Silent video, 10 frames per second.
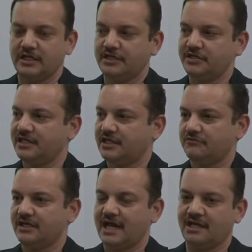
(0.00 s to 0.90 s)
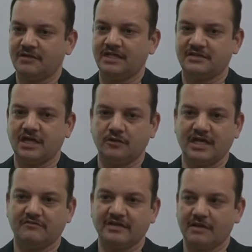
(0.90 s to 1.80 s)
Initially there were dynamites, now
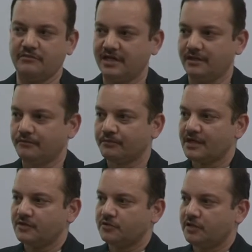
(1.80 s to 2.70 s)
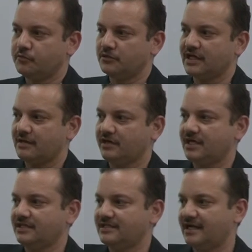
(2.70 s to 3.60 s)
they have a chemical. So they put the
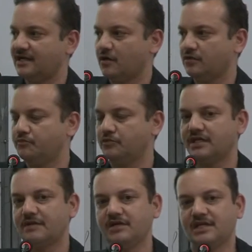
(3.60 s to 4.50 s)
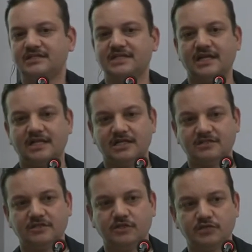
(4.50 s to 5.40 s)
chemical inside now, they put the chemical inside, and
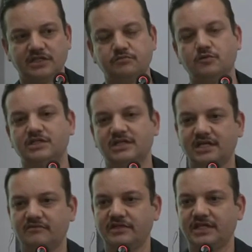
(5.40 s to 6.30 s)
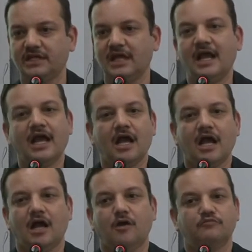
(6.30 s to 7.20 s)
there's a huge explosion and everything.
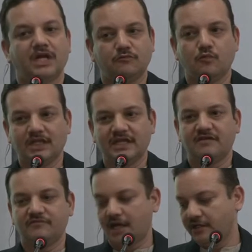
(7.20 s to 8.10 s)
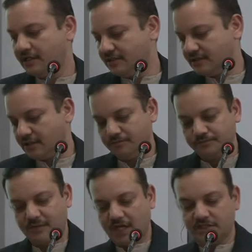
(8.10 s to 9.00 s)
But what they have done is,
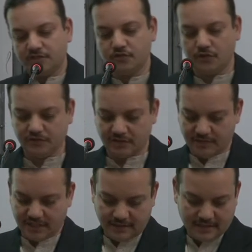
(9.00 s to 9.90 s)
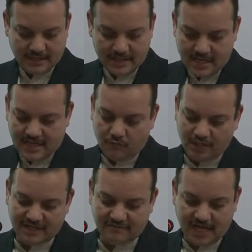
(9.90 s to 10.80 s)
I'll just show you something.
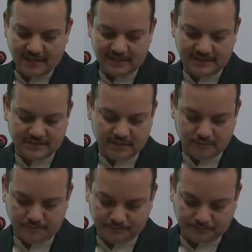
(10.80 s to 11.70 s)
What they have done is, they